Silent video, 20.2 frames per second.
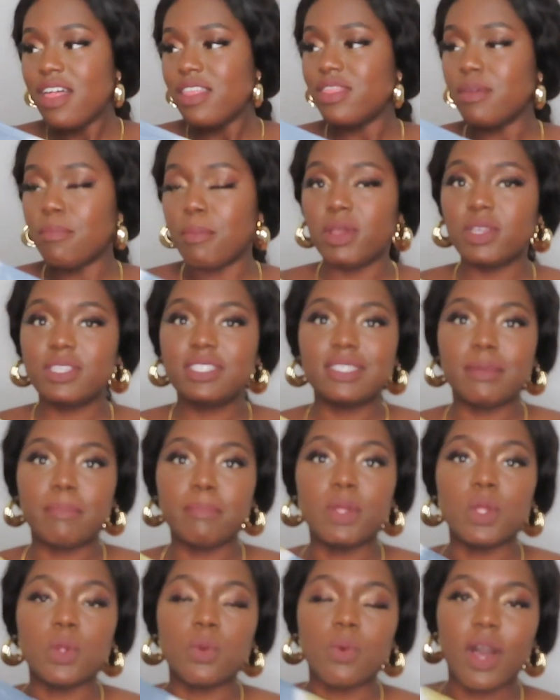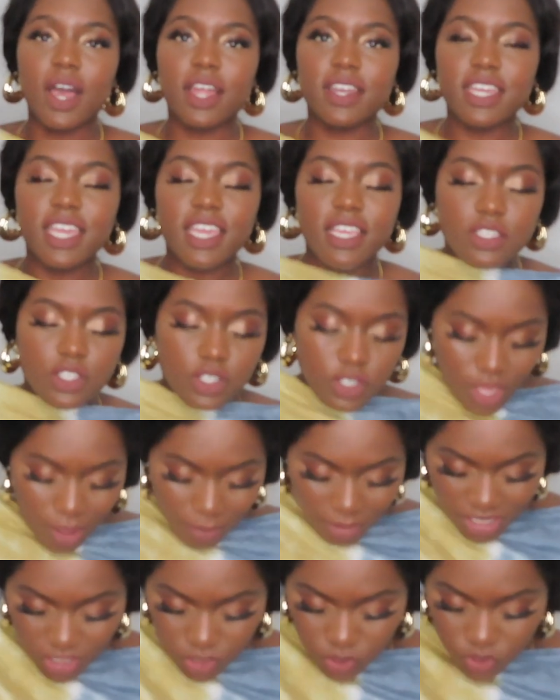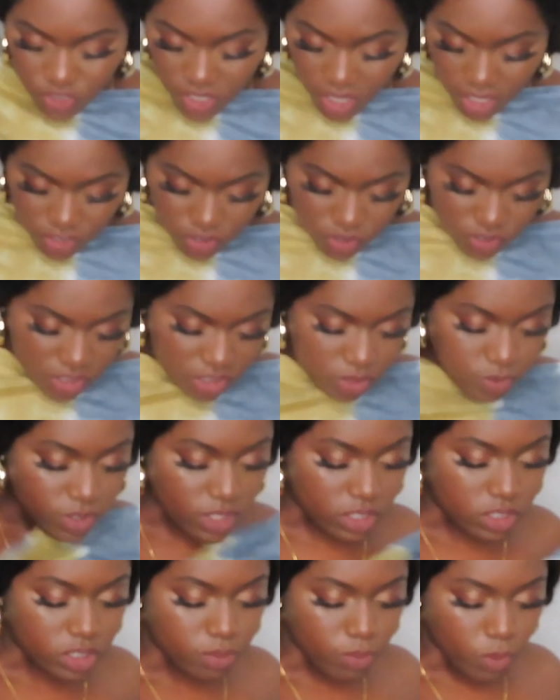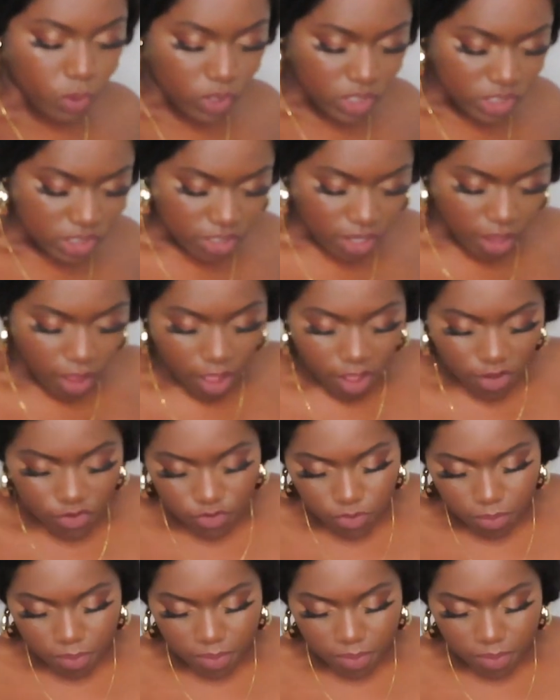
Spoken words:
The most simple one is, I mean usually I do this with a smaller scarf,